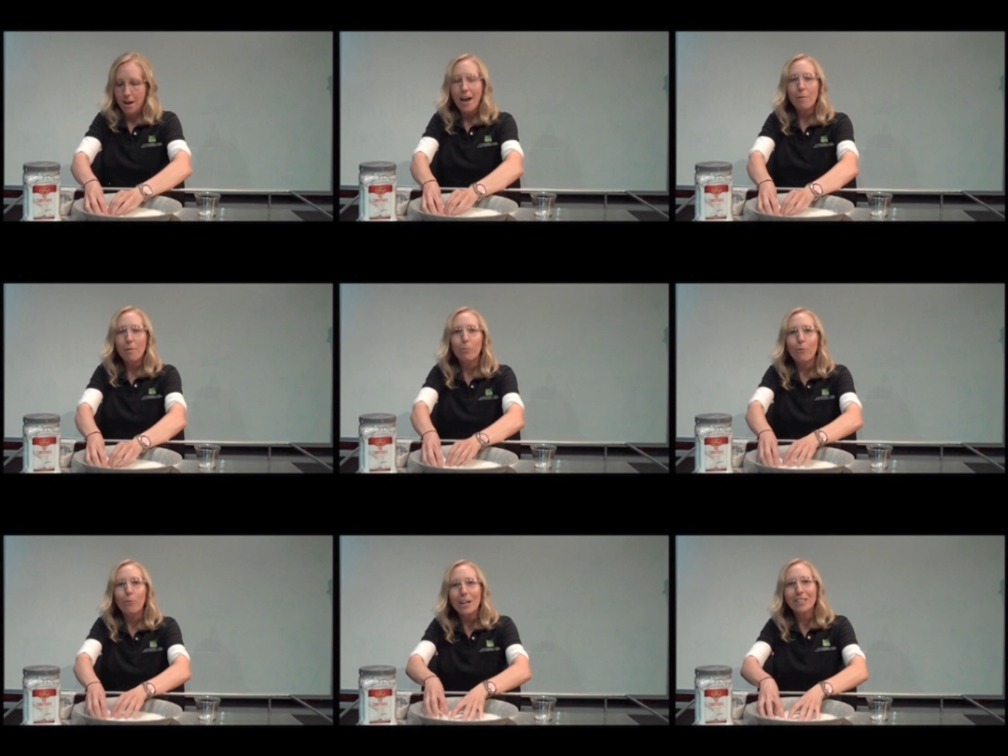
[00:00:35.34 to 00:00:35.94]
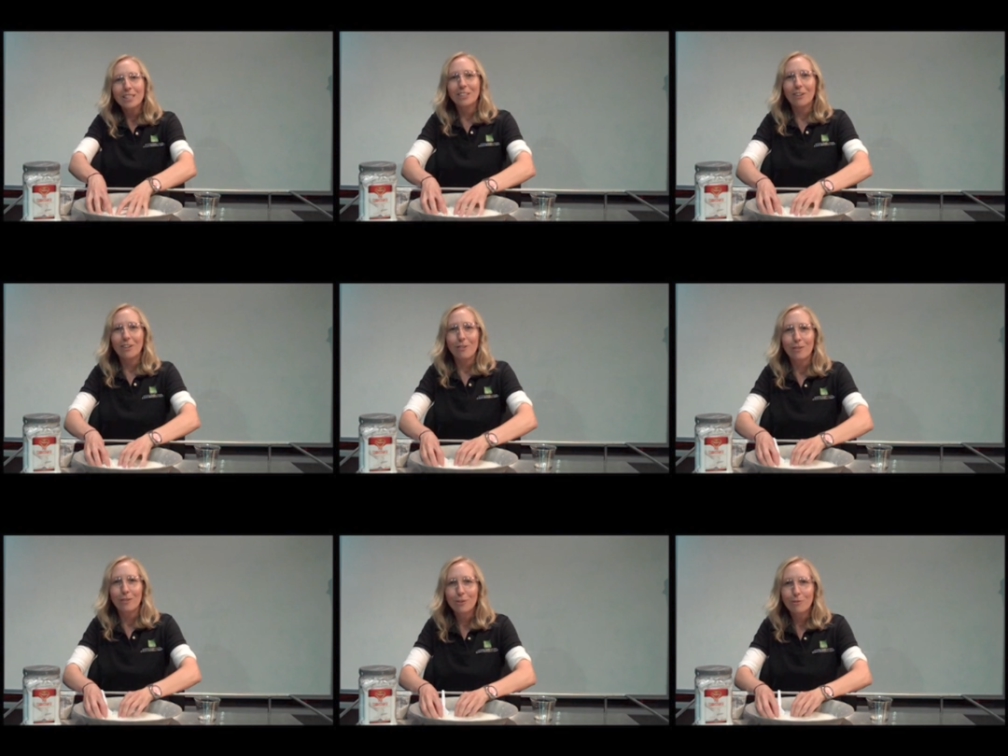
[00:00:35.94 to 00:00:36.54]
and
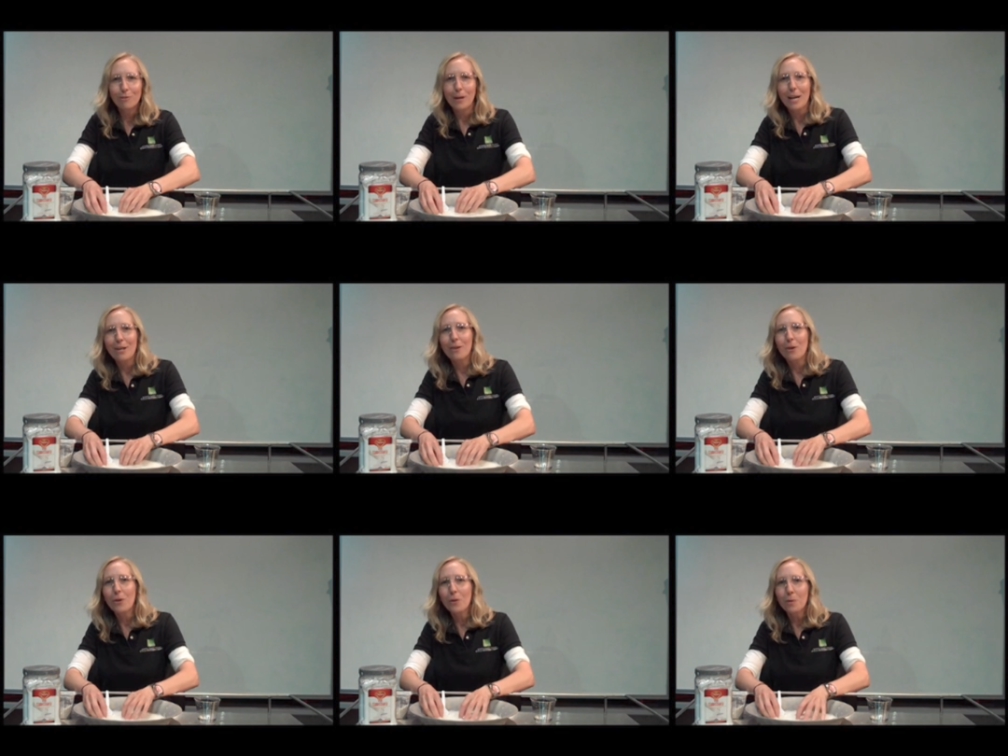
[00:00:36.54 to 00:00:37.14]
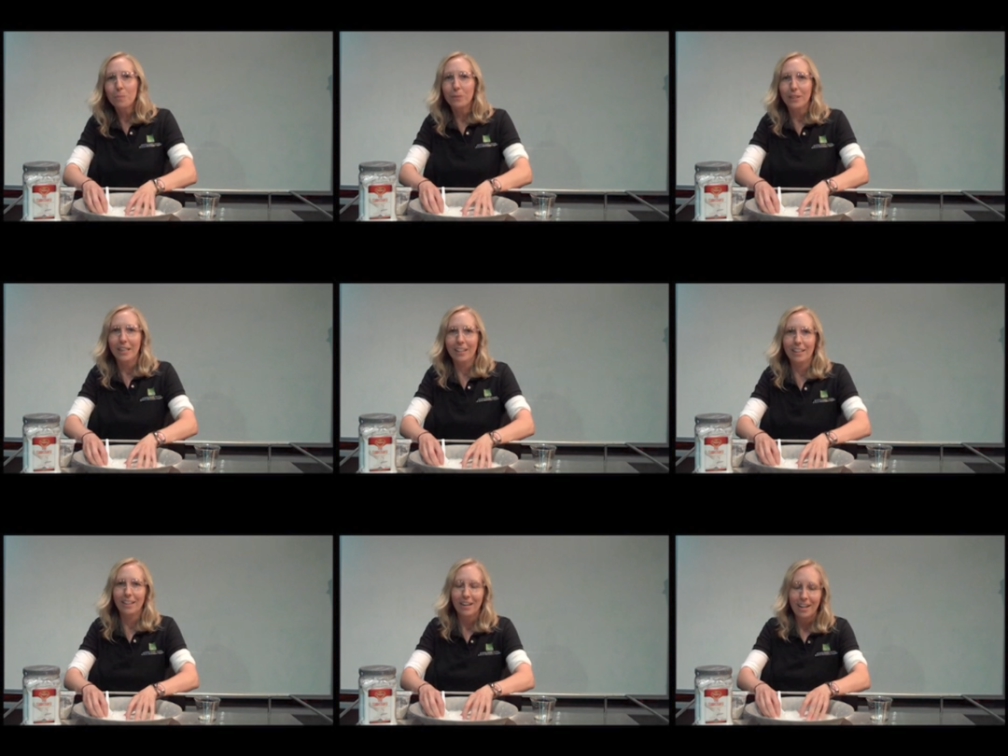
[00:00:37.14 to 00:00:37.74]
presto, you've made
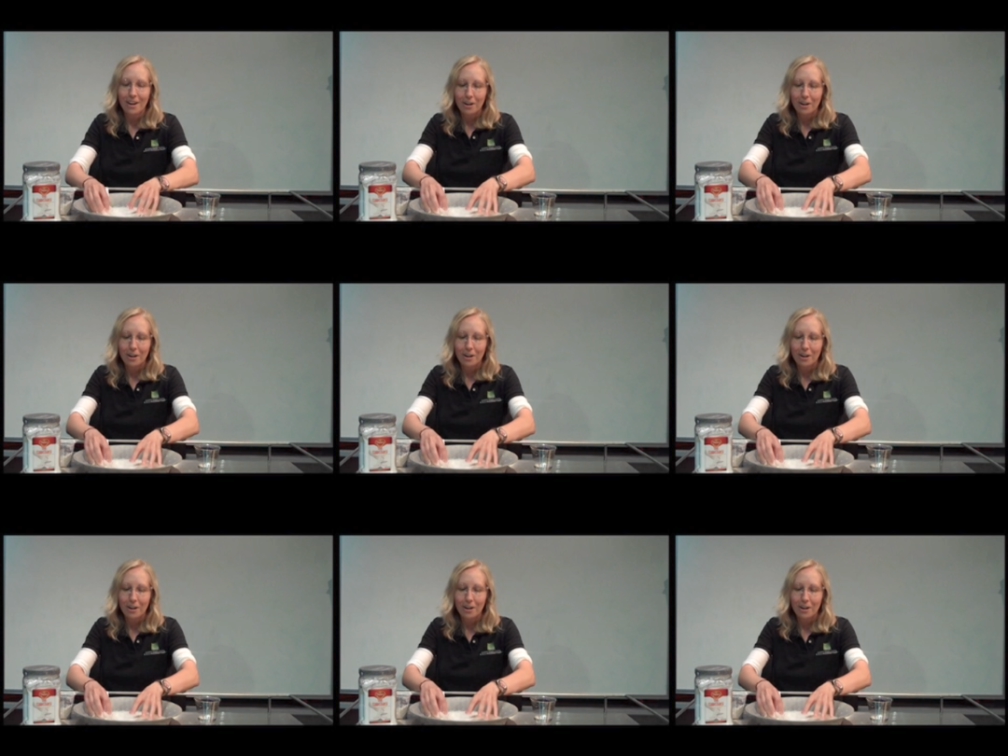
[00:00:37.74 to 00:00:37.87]
oobleck.